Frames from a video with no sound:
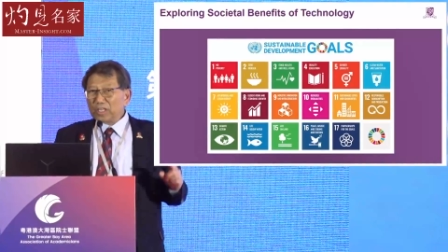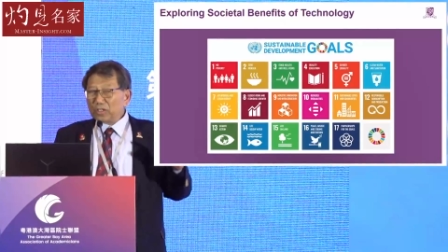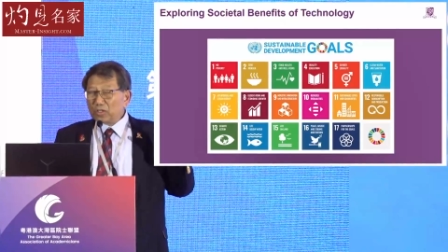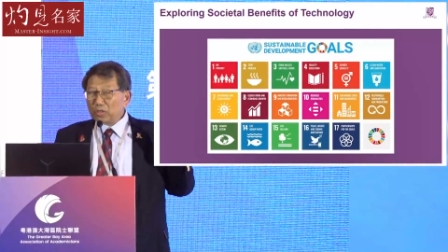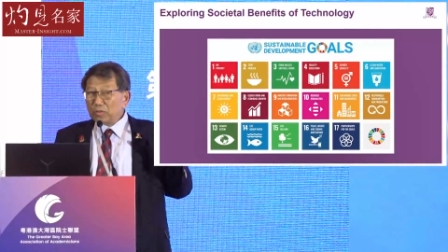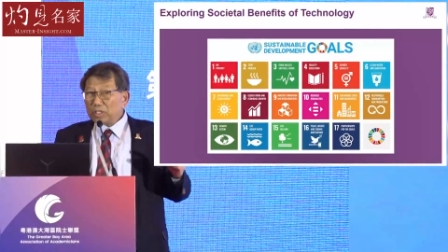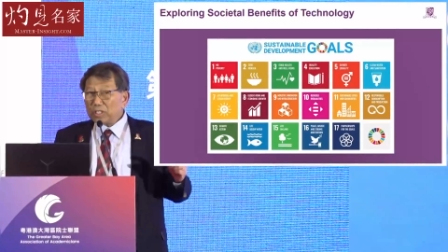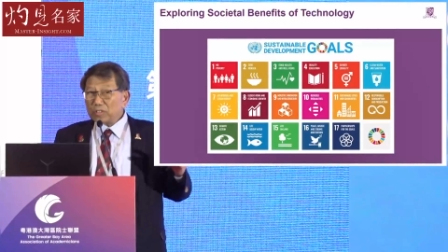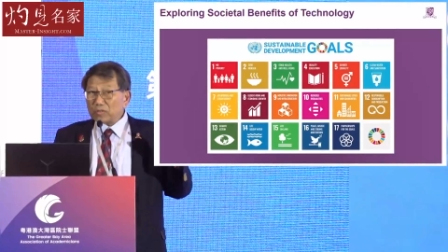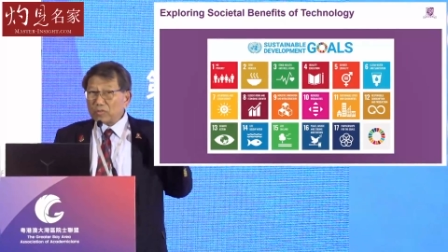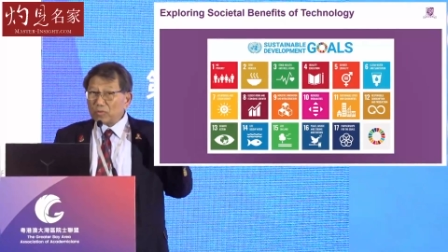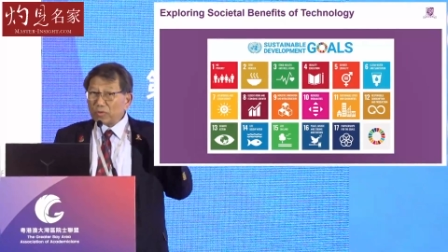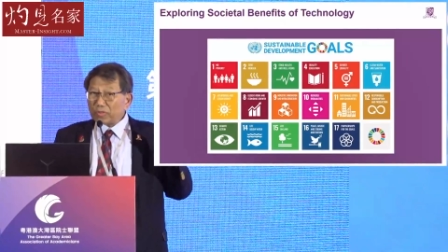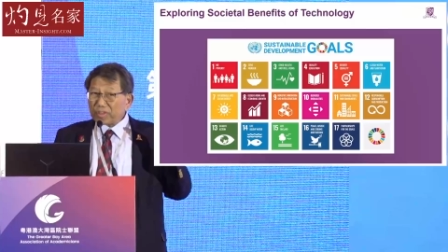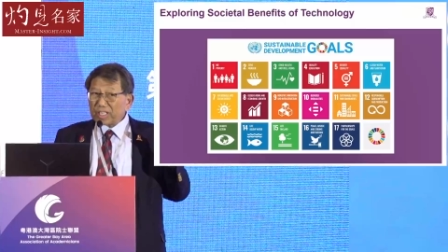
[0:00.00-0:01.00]
you need to
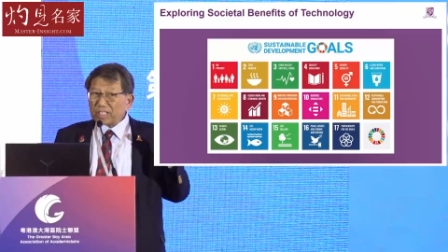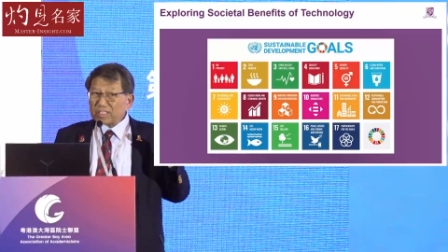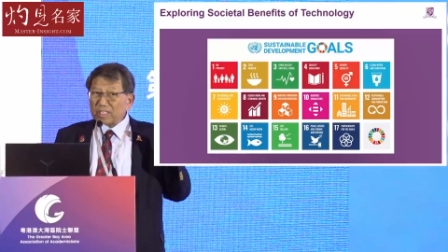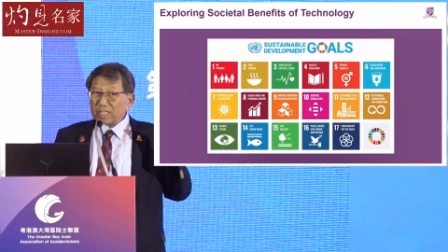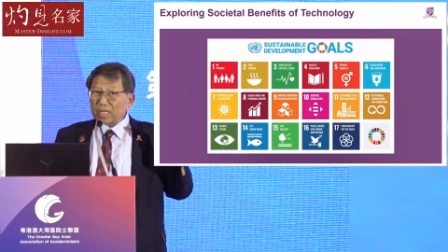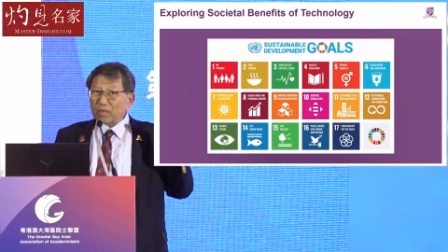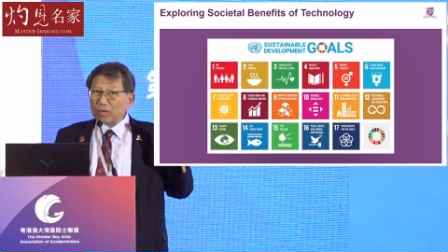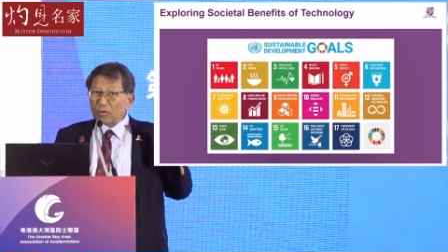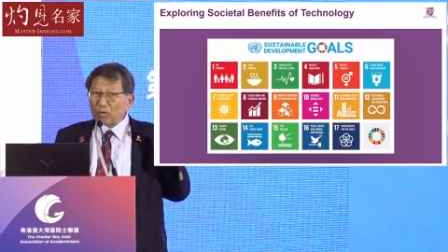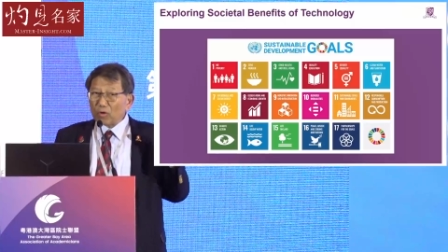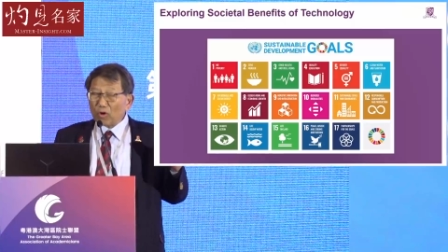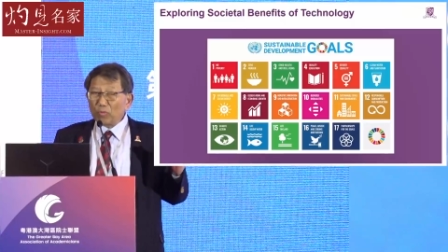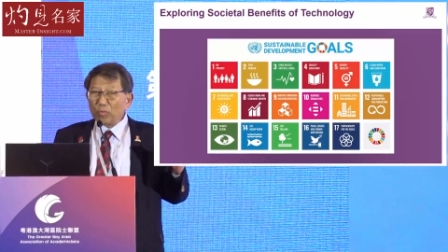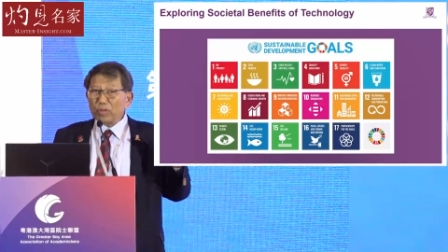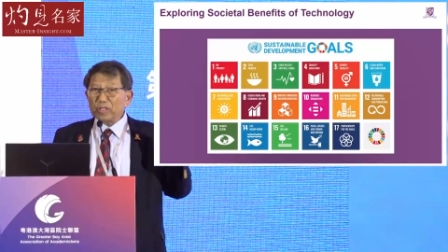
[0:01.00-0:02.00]
do things that are
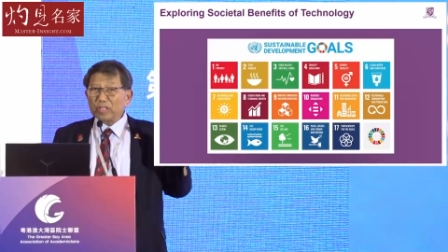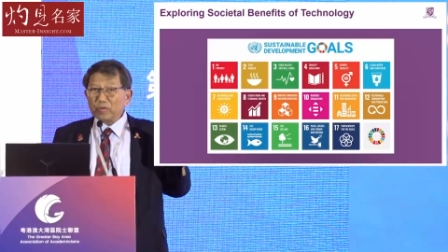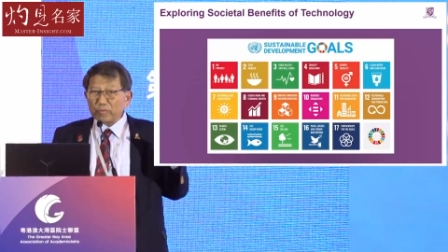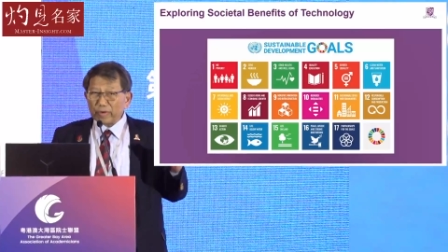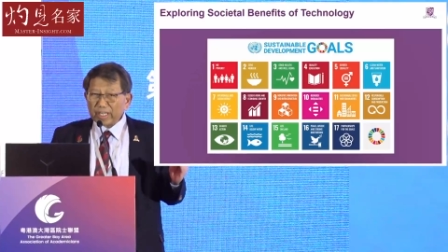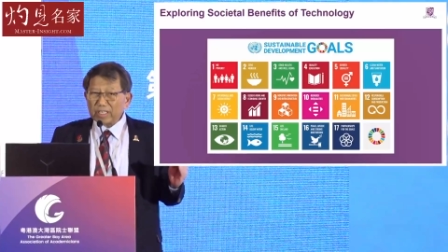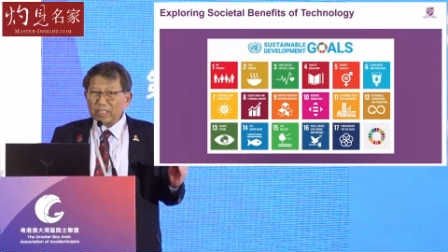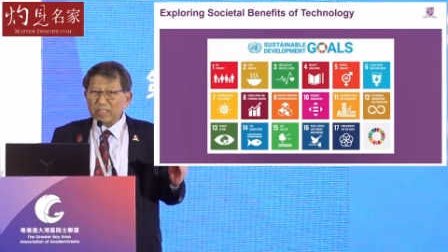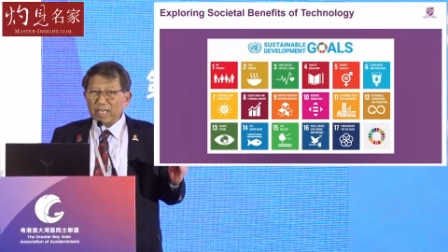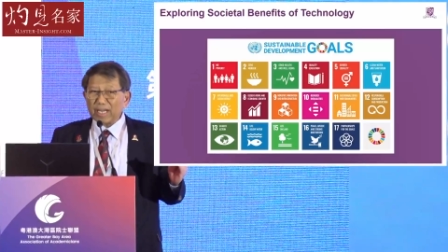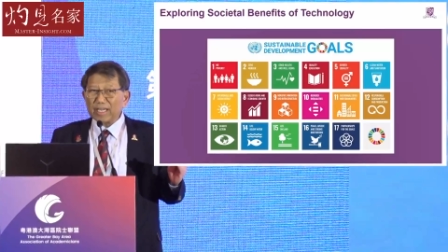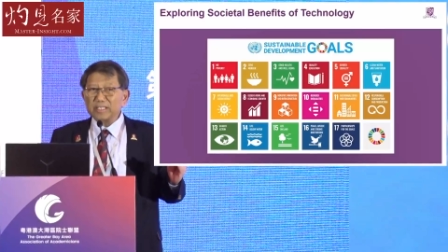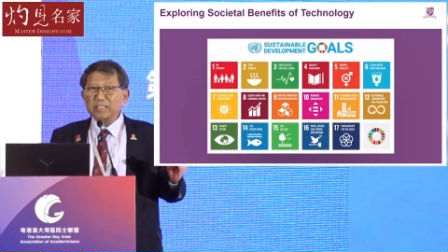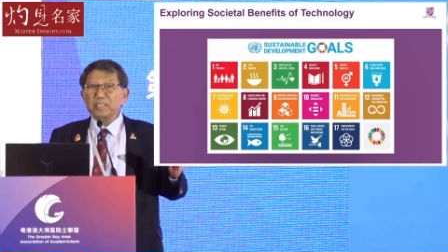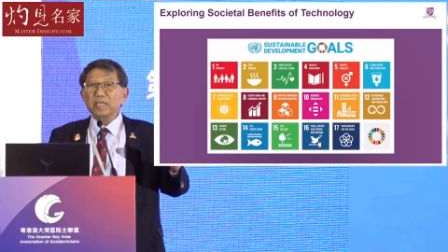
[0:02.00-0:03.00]
globally
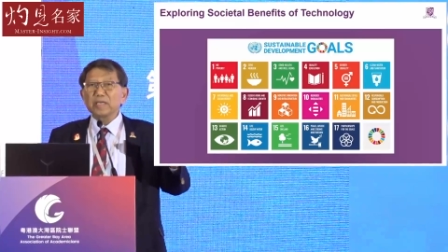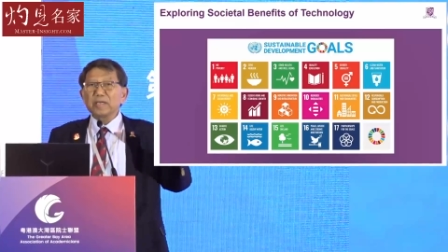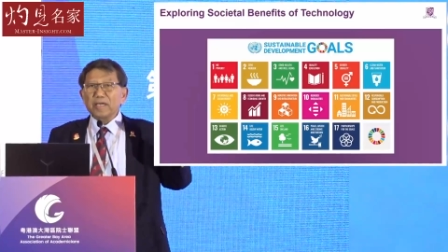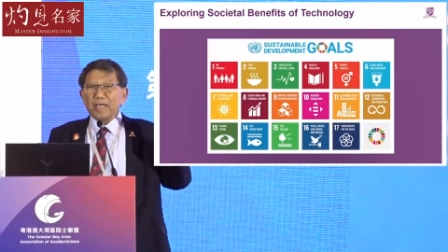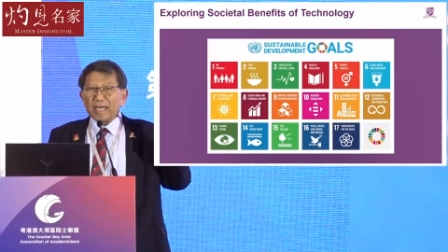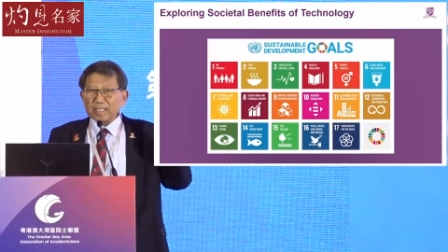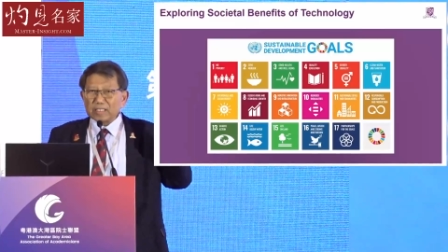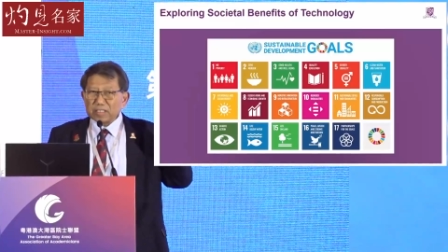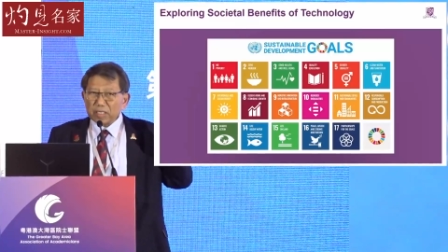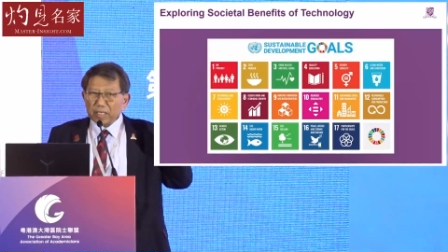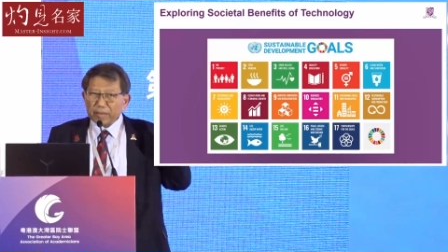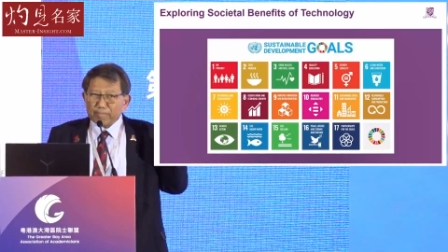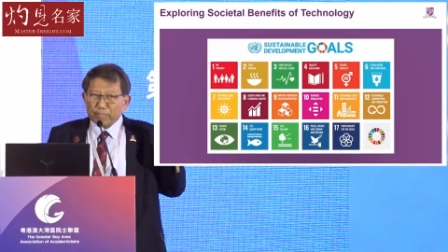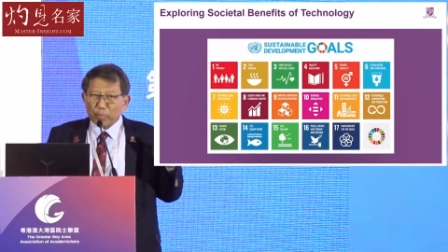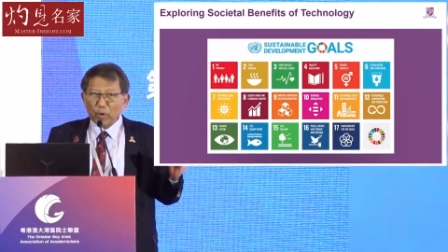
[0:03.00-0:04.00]
recognized as
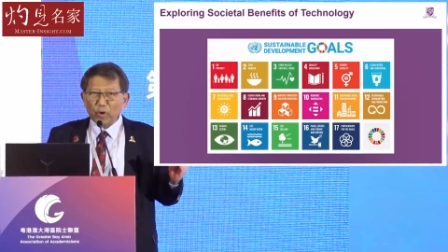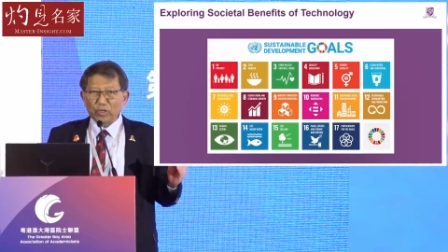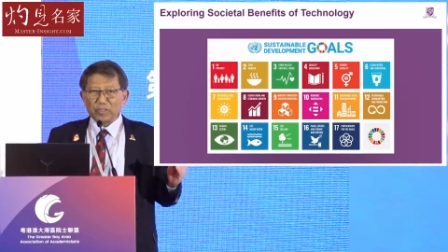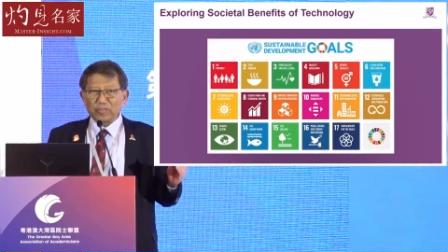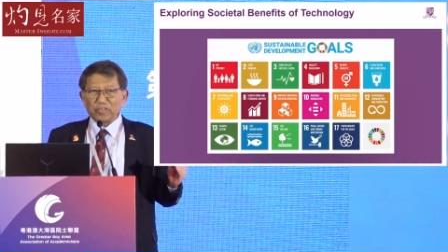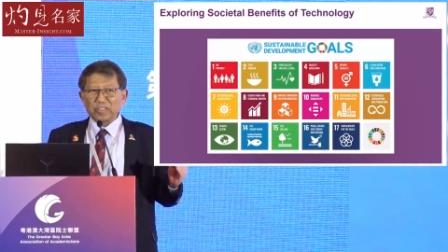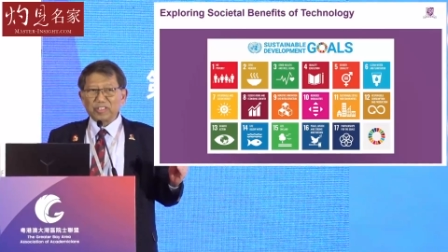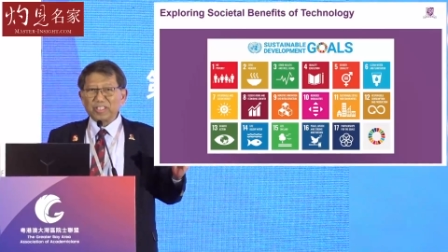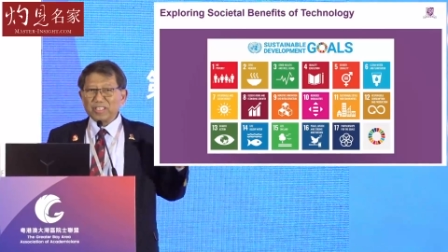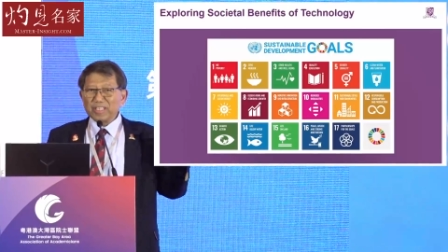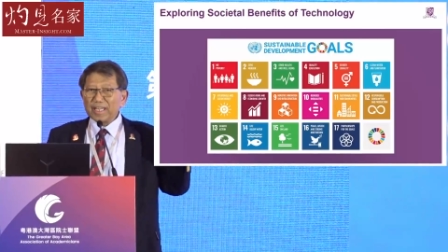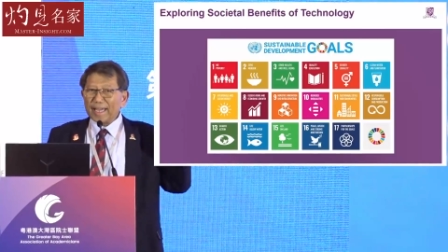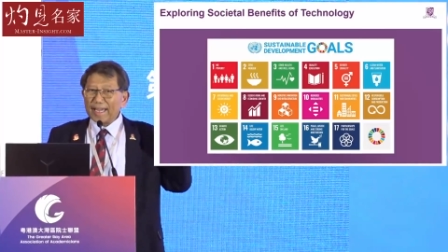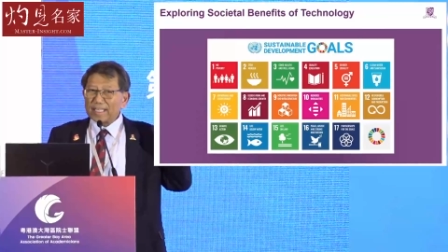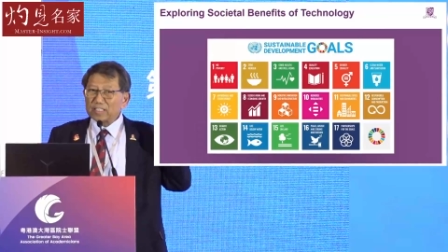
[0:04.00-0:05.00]
important,
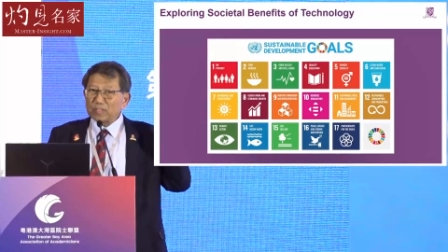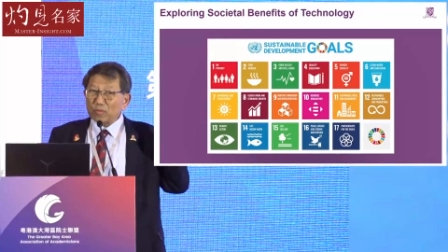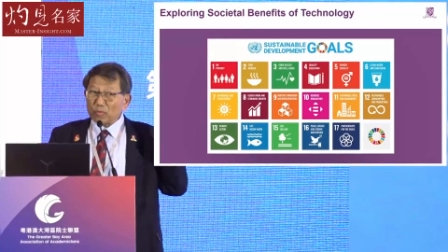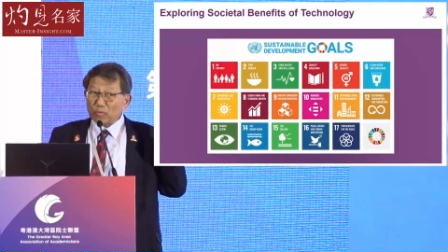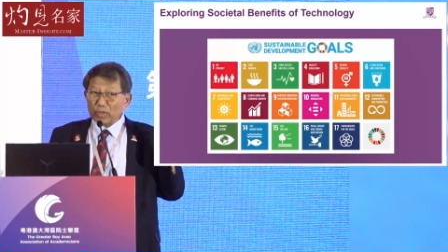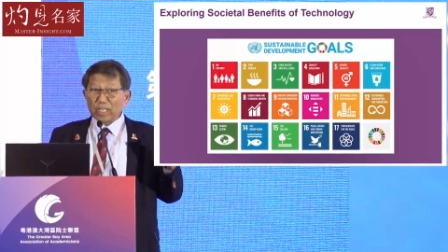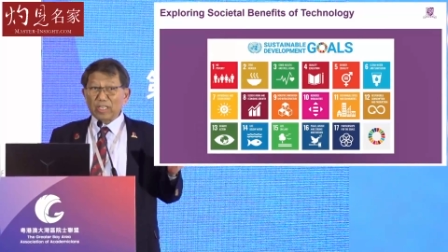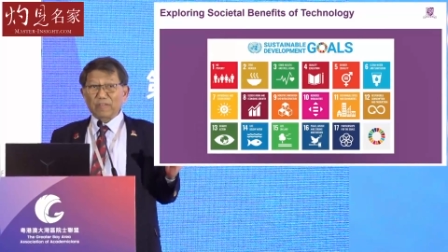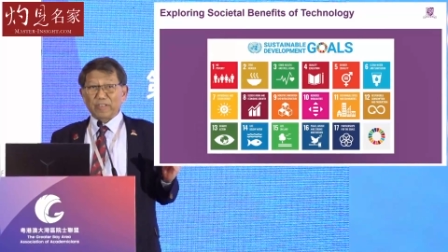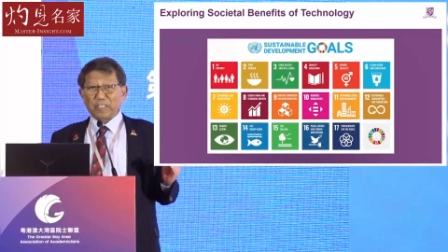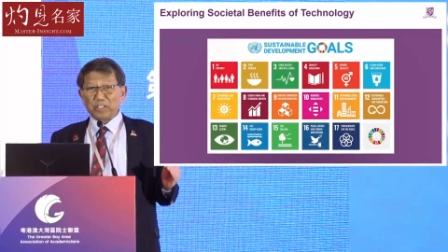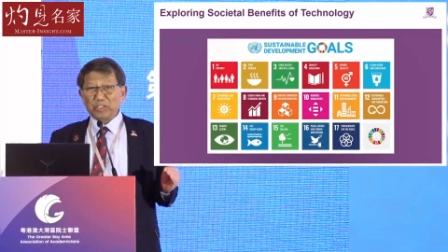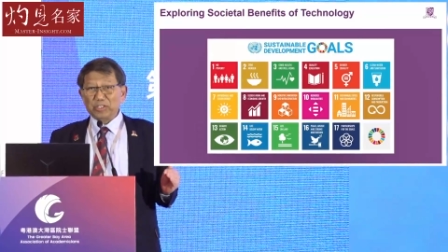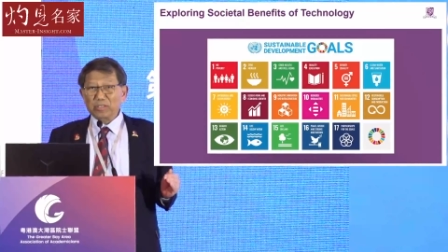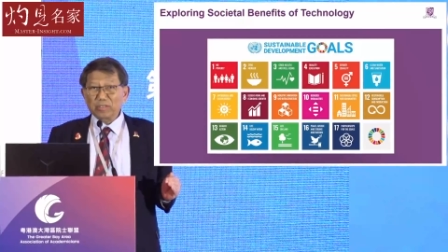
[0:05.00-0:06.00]
as
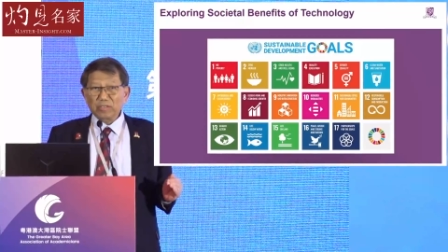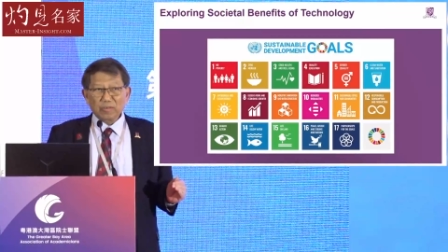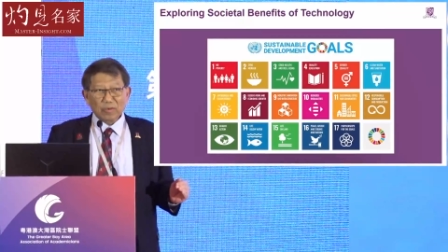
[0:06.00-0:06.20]
relevant.